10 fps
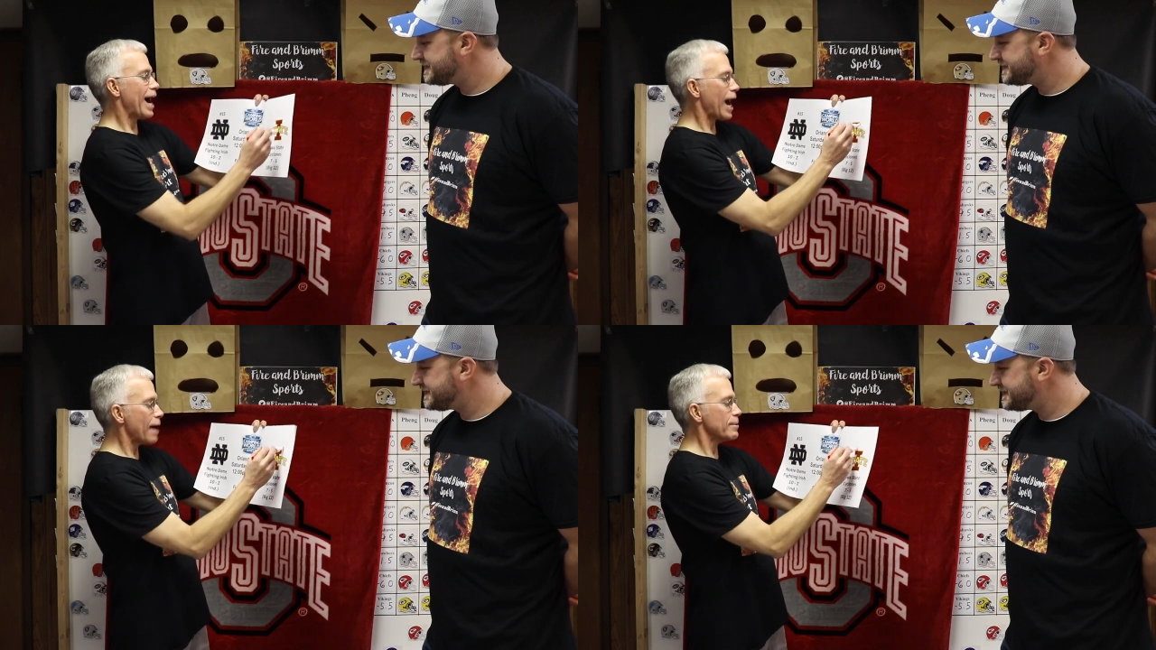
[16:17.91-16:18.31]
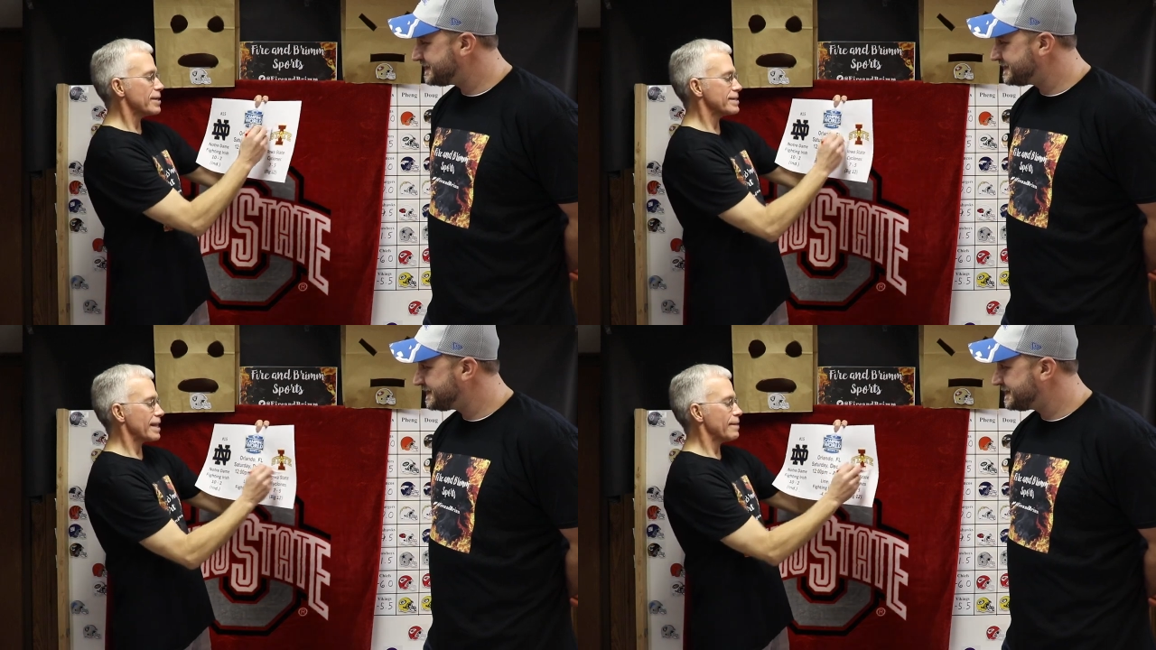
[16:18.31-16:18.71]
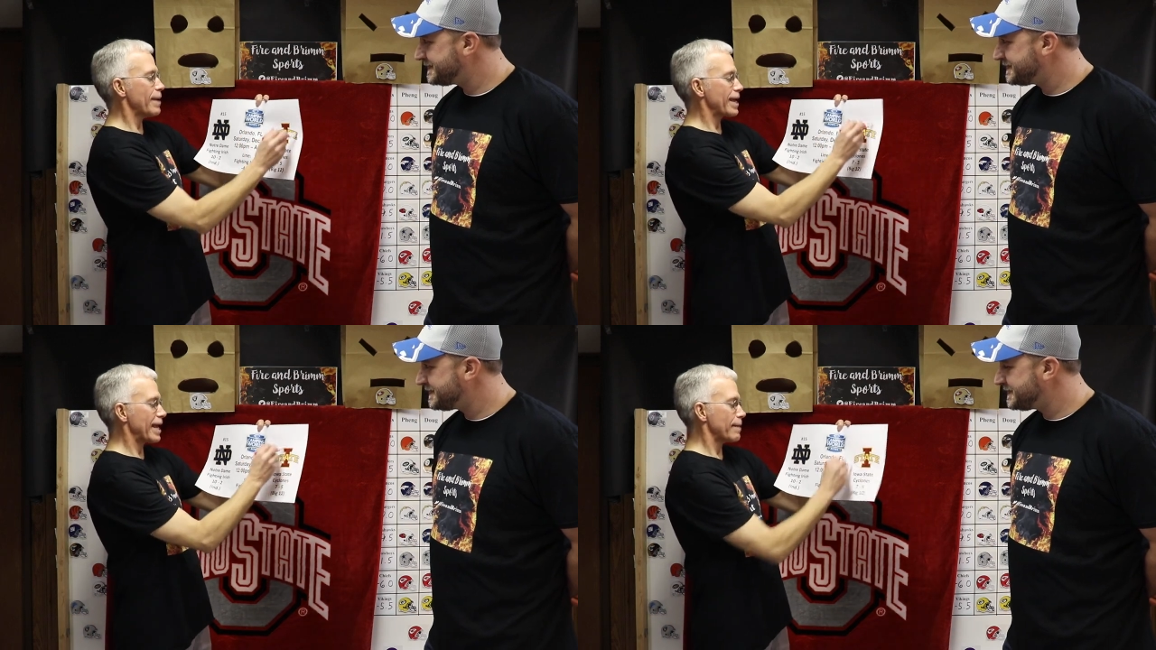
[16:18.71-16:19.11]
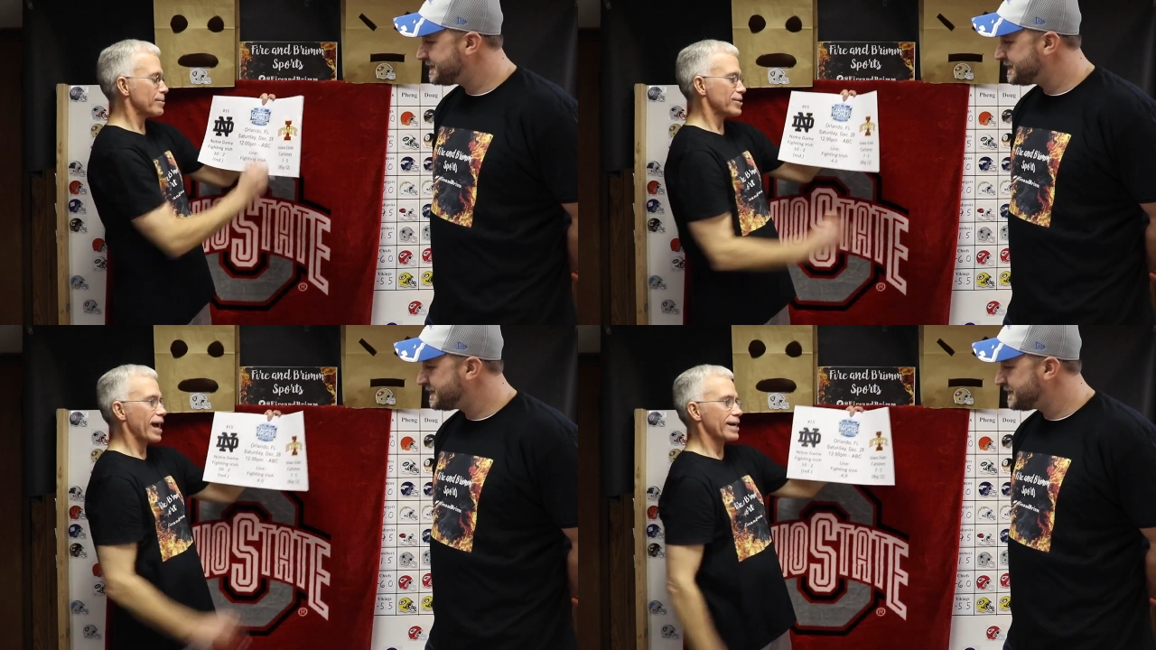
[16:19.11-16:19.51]
Speaker 1: I'm going to say that Matt
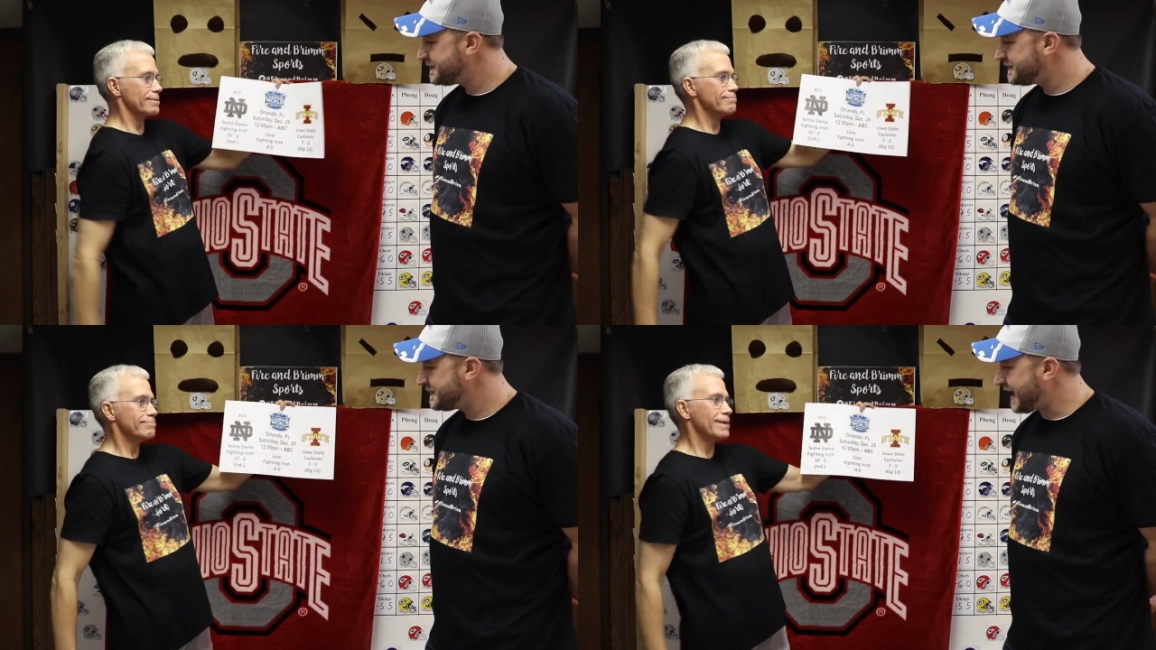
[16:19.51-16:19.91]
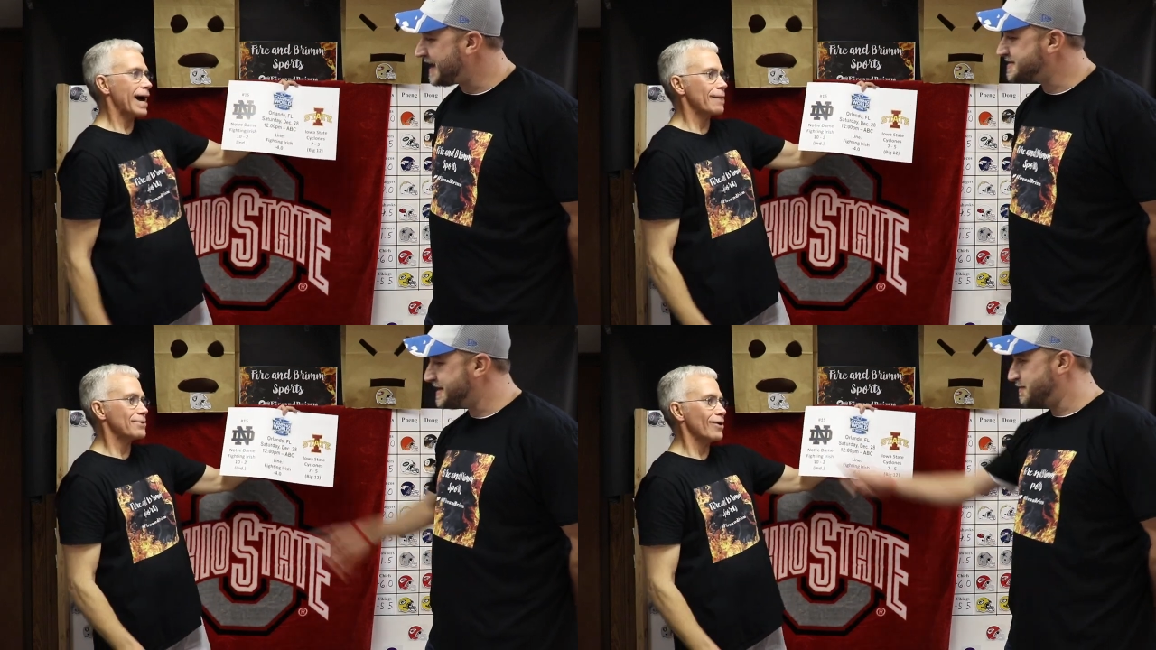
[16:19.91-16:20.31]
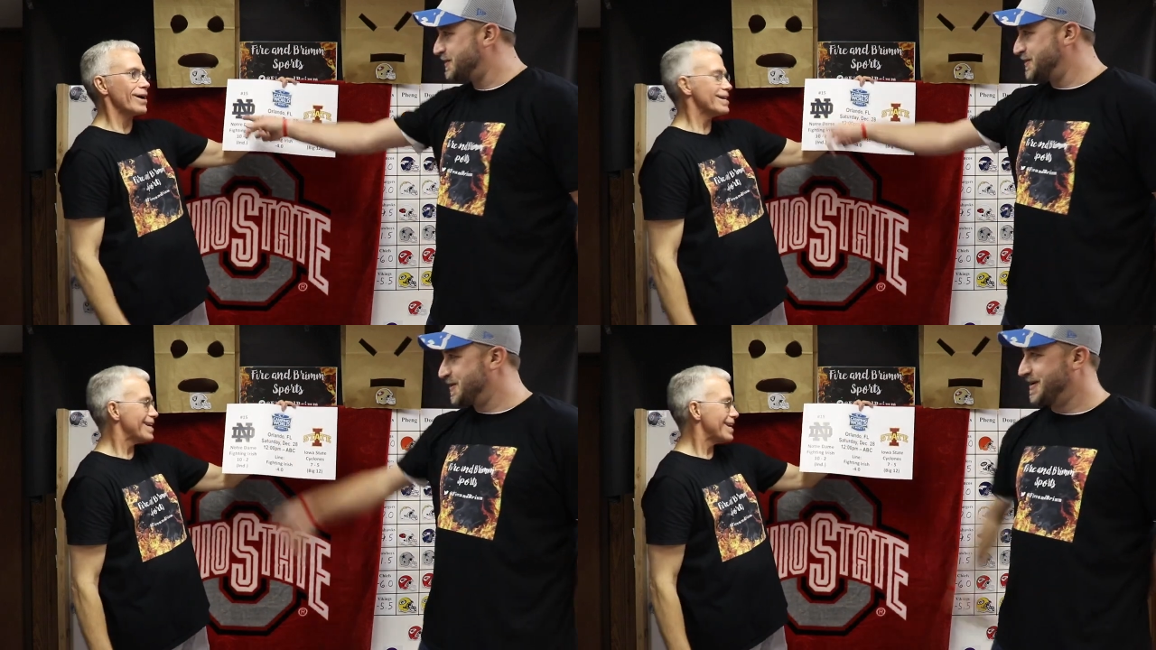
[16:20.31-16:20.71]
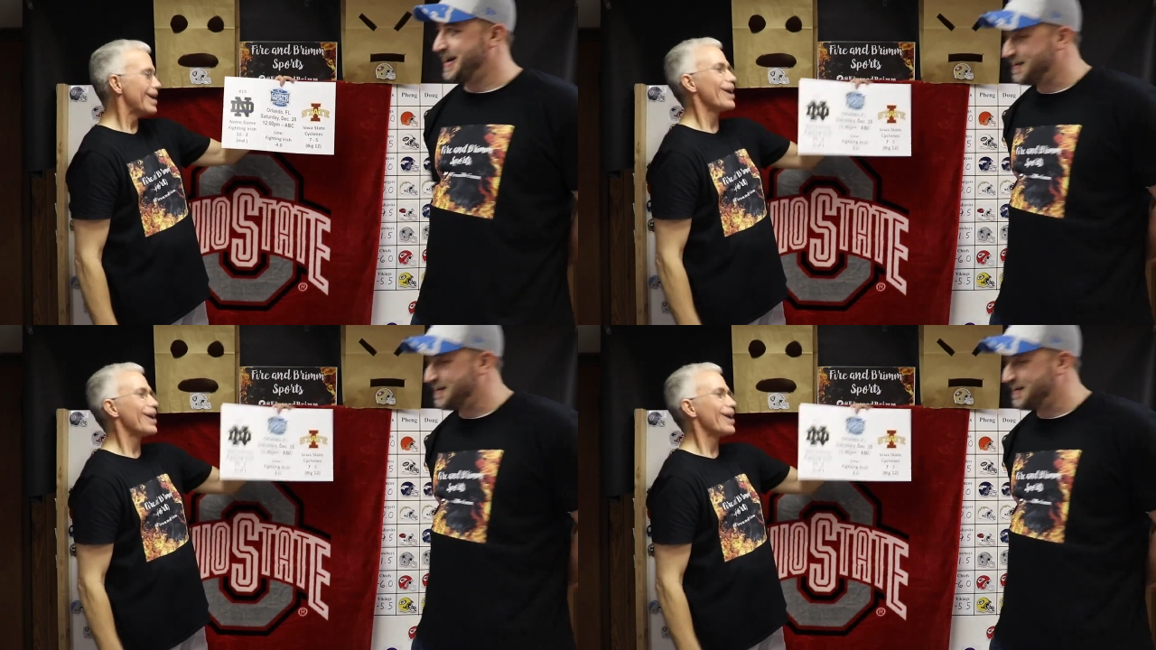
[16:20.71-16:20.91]
Campbell shocks them. I'll I'm stick going, with Notre